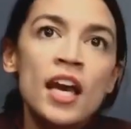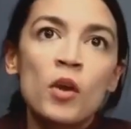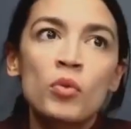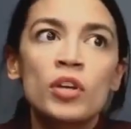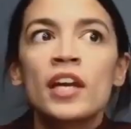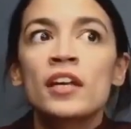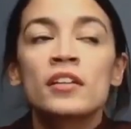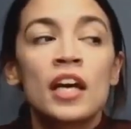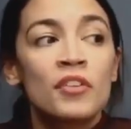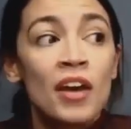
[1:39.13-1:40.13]
And we were
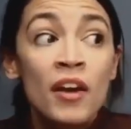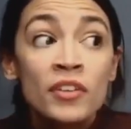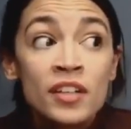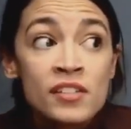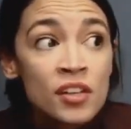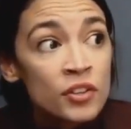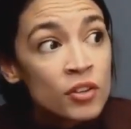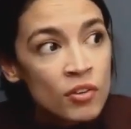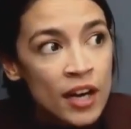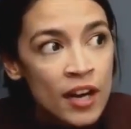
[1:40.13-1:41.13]
getting a lot of evidence on
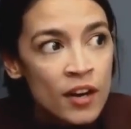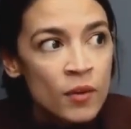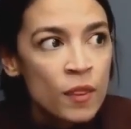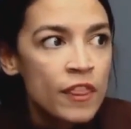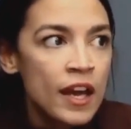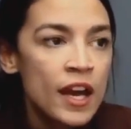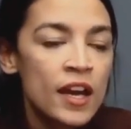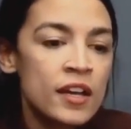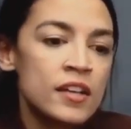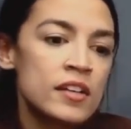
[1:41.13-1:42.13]
the ground
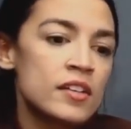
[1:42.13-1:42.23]
that